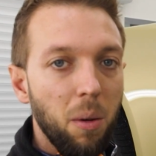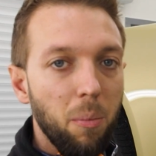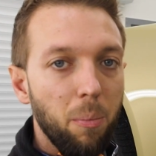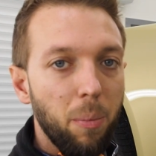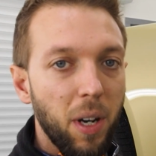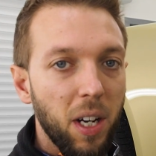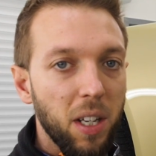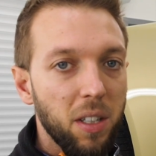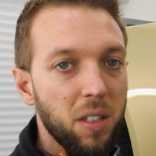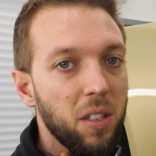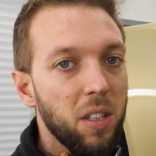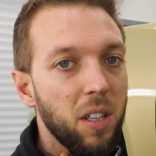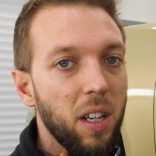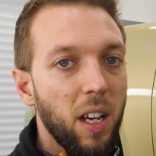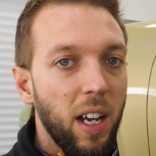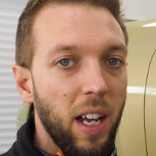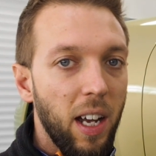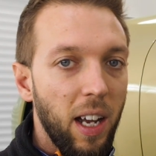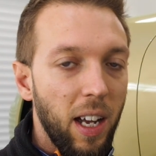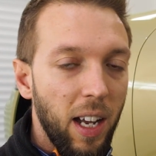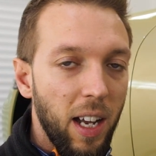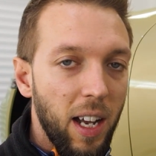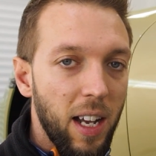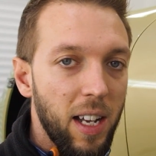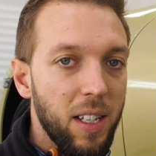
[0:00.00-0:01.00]
But
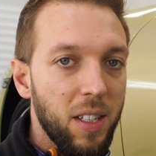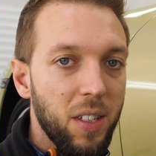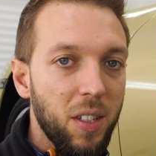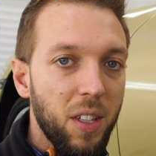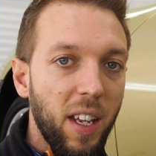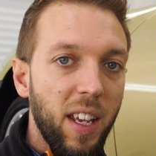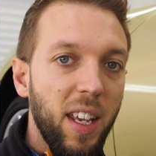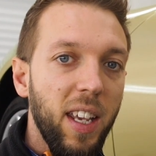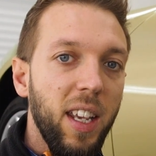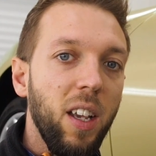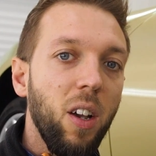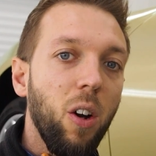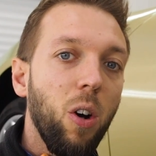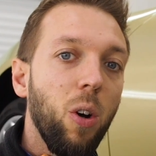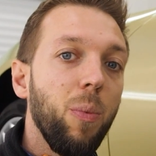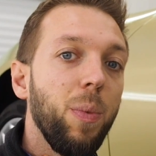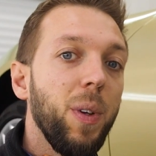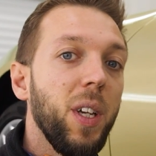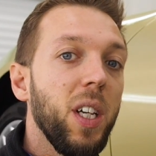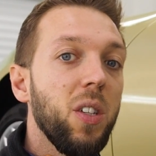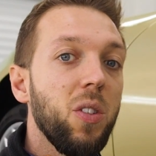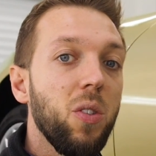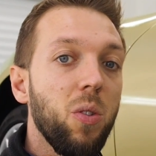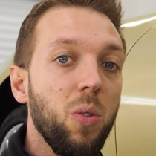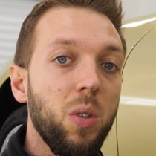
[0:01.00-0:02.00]
as a
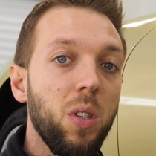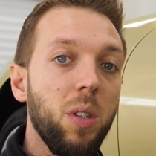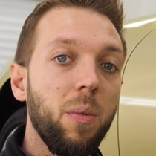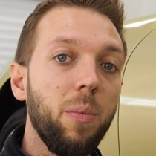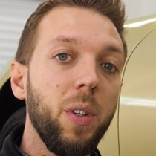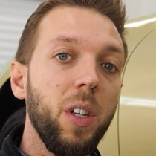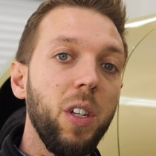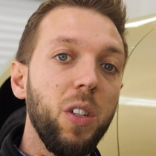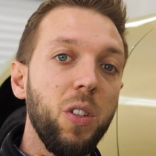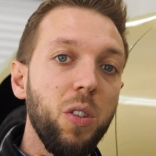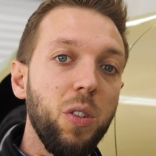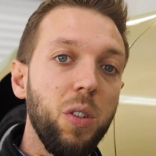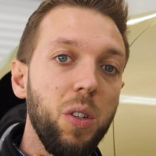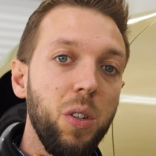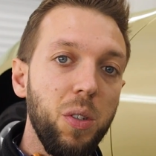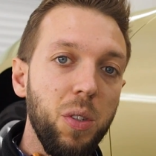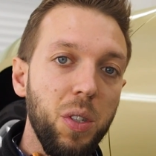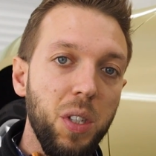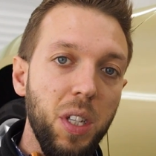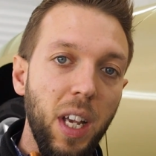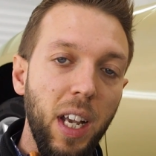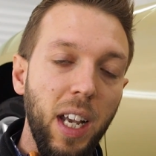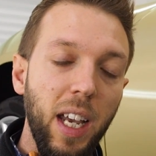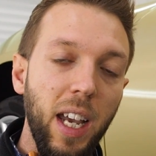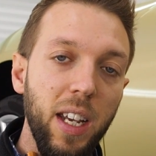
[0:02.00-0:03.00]
hobbyist or someone that just
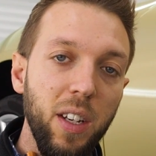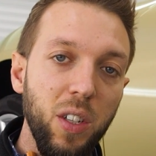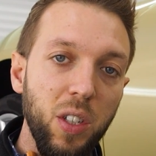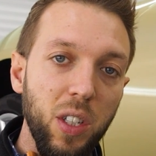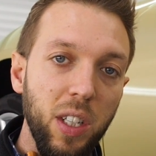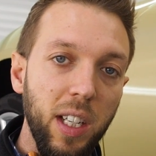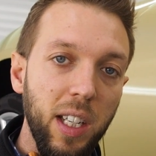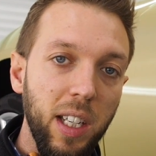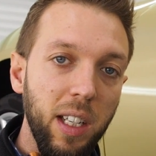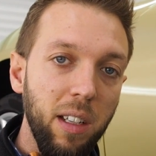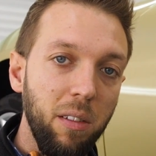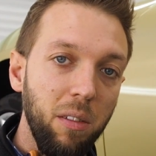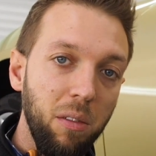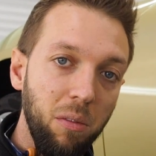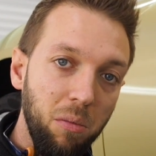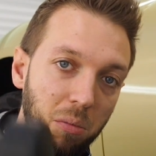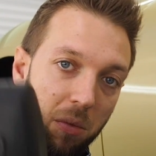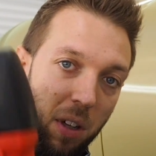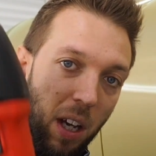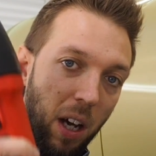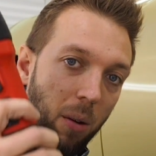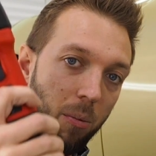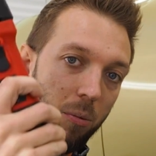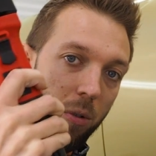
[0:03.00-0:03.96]
uses it occasionally, that'll